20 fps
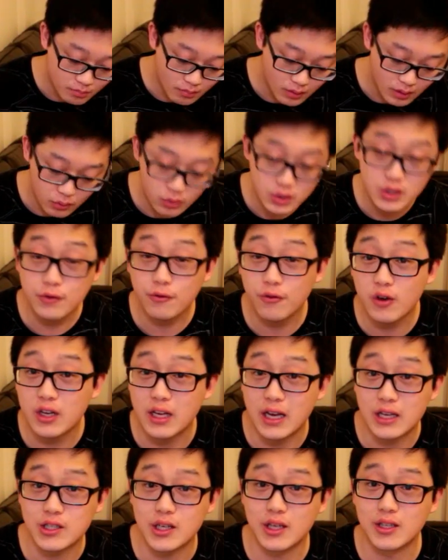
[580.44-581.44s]
Which is funny
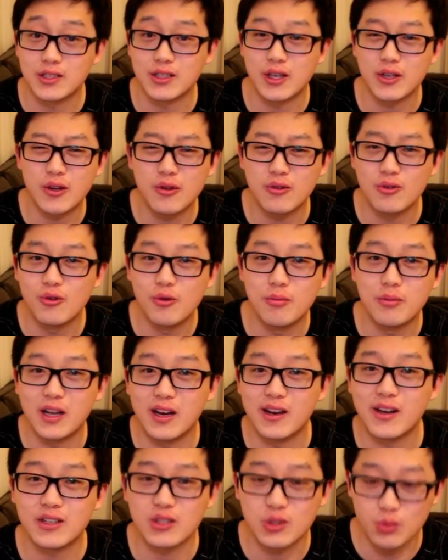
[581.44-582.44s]
actually, because I don't normally
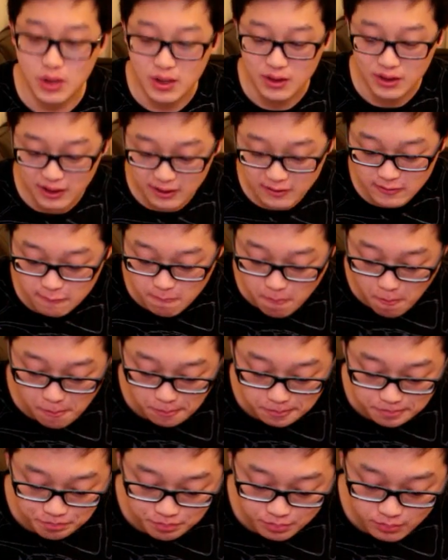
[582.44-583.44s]
like sweet things,
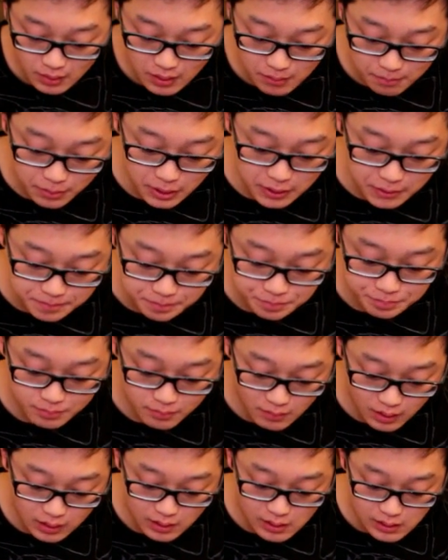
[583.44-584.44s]
but
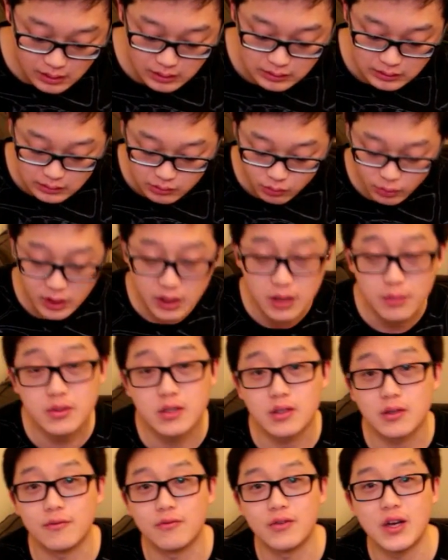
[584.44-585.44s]
when it comes
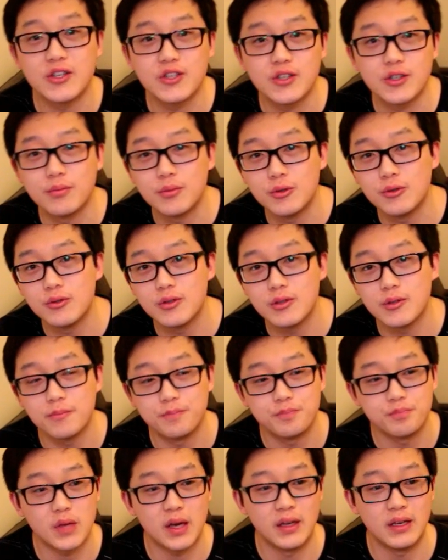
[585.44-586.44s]
to vegetables,
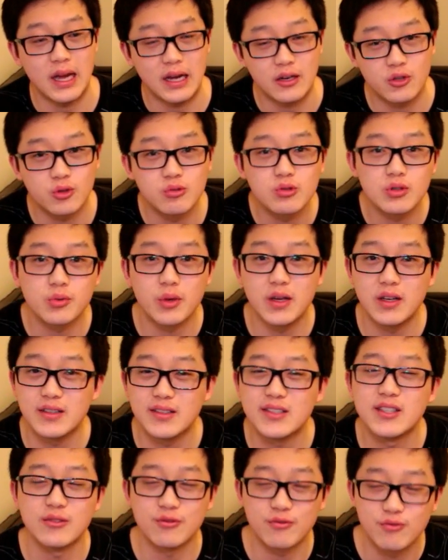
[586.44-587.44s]
a natural
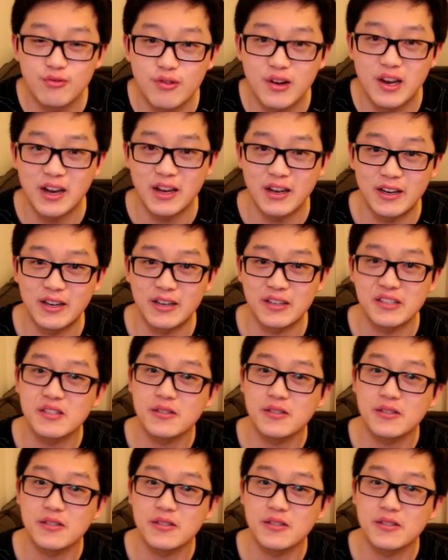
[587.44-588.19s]
sweetness is really nice.